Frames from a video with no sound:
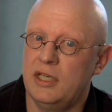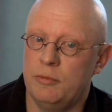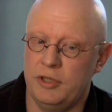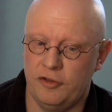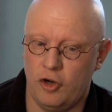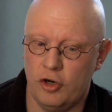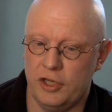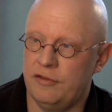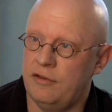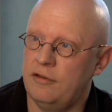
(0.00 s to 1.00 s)
And we
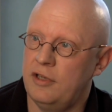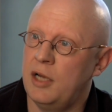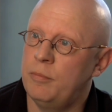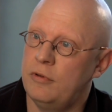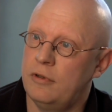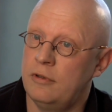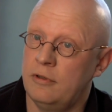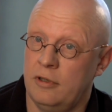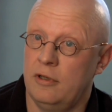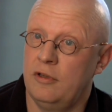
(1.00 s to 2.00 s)
target the upper
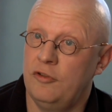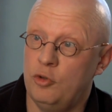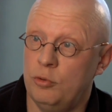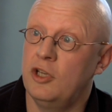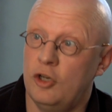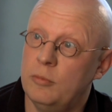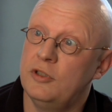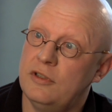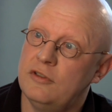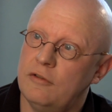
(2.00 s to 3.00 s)
2
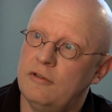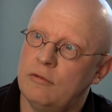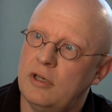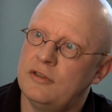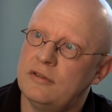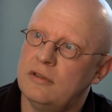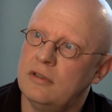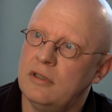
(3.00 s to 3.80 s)
kilometers of the crust.